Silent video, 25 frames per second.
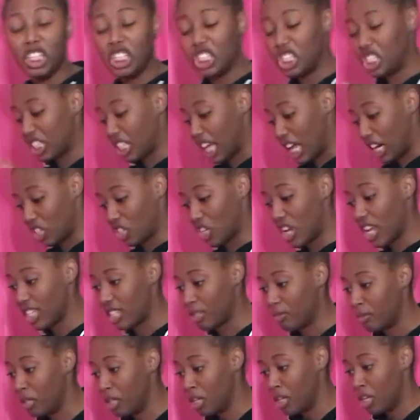You just gotta
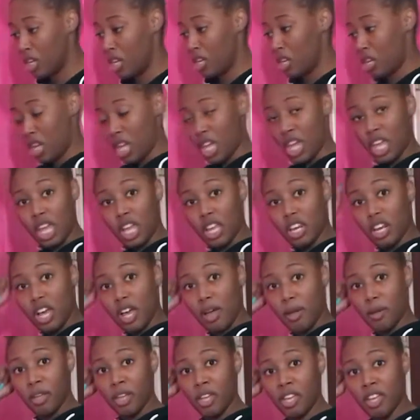chase. Hand
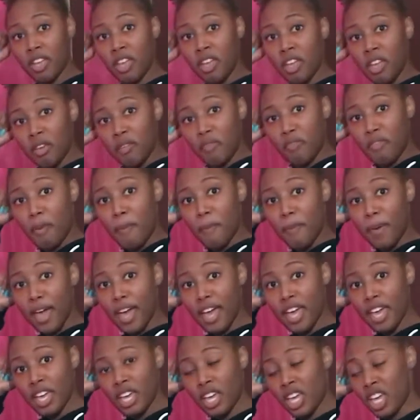up, foot
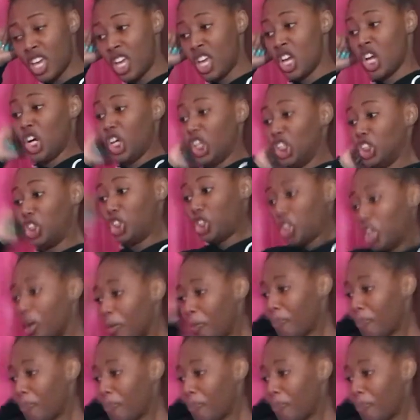back. Shut